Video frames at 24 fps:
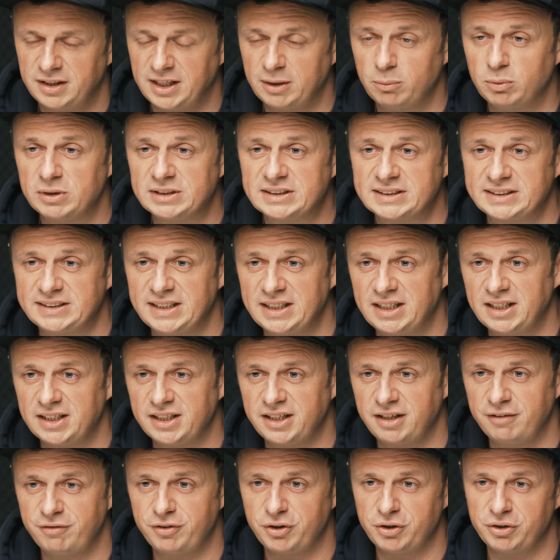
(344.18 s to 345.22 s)
they will still
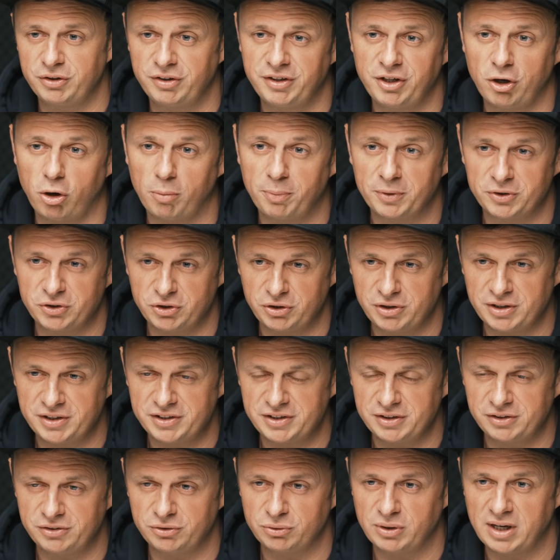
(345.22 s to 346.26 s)
give you the
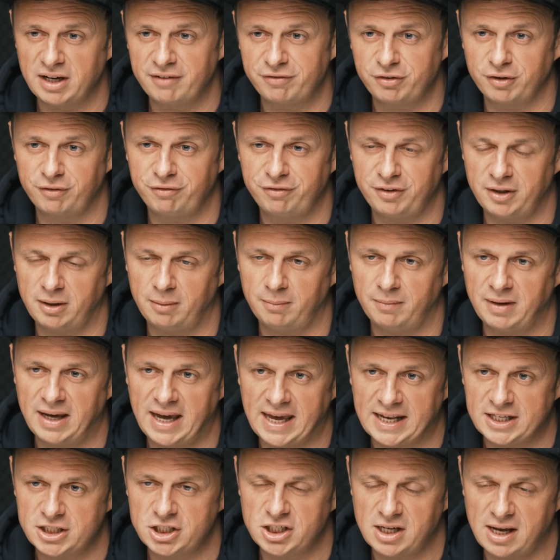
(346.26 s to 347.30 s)
opportunity to have your film
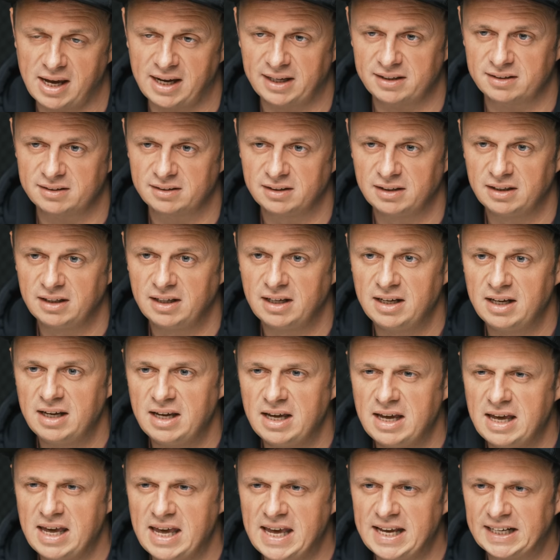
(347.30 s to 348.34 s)
hand checked.
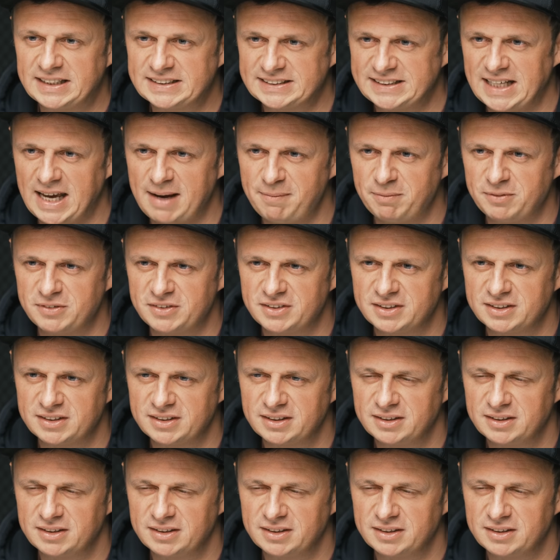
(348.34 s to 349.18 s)
Except,